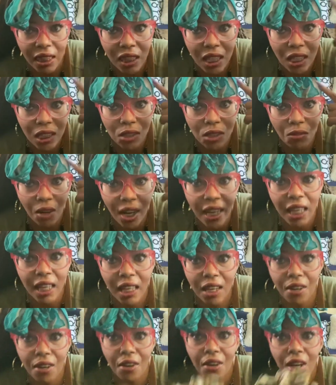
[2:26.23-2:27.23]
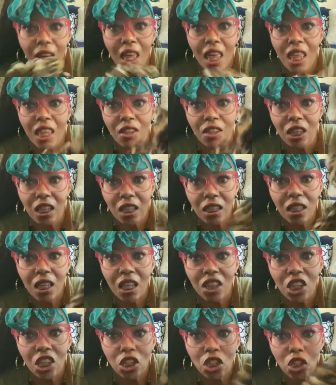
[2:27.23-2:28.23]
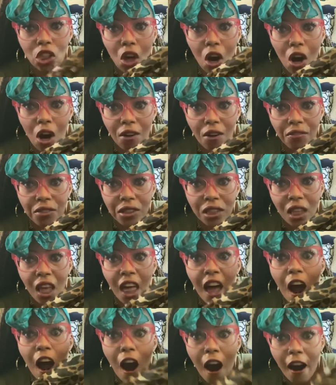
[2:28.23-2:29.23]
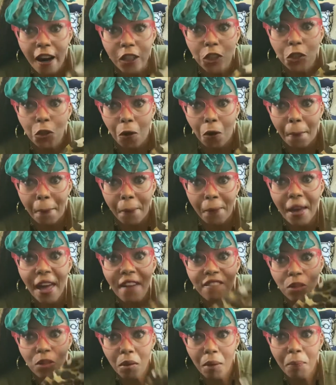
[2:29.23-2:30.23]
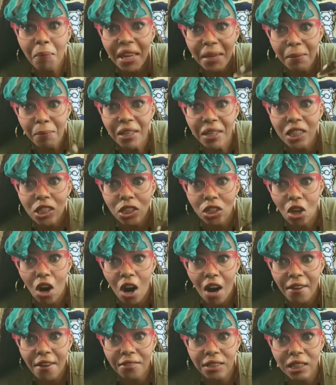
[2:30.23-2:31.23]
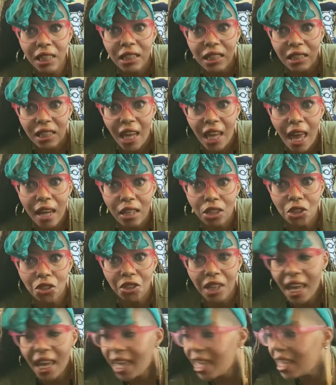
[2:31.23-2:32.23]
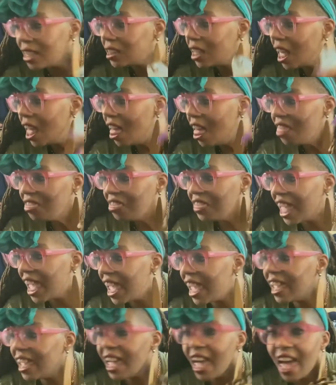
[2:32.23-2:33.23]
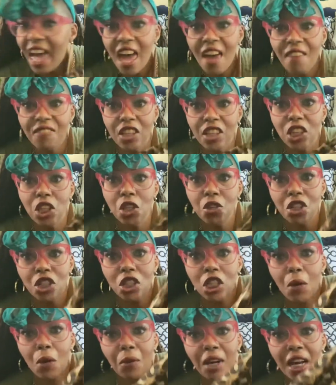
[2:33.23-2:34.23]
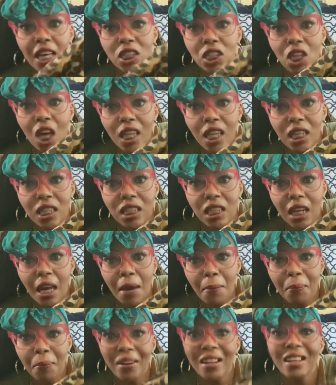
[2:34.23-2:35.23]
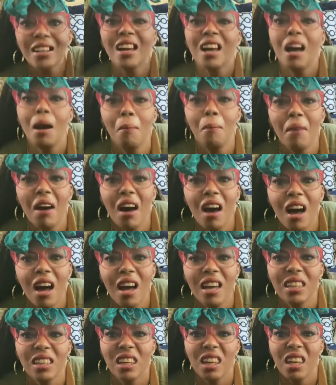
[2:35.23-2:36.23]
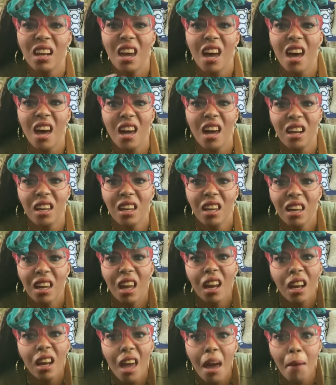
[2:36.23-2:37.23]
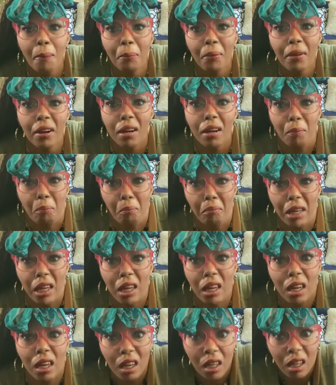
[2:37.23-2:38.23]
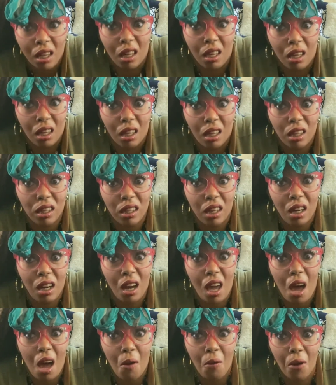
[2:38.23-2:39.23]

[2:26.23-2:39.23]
This right here, this the scarves are adorable. Have you been peeping the scarves this Dollar Tree has? They have the cutest, and when I saw this leopard, come on, get out of here. Leopard, me, you know